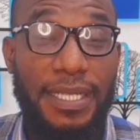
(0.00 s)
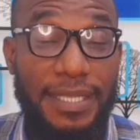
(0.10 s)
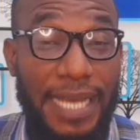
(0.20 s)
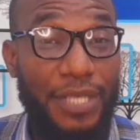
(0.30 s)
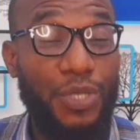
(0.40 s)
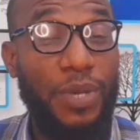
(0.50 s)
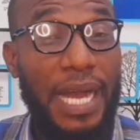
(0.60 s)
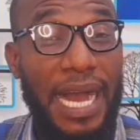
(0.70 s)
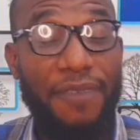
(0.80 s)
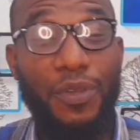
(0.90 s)
that you
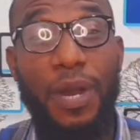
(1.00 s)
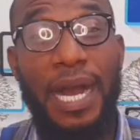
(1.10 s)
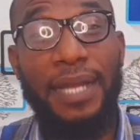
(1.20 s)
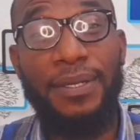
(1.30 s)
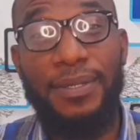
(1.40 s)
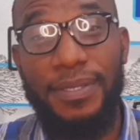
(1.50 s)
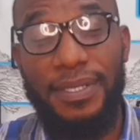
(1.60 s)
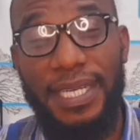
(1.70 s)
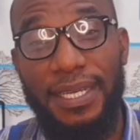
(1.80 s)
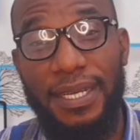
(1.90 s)
have your handles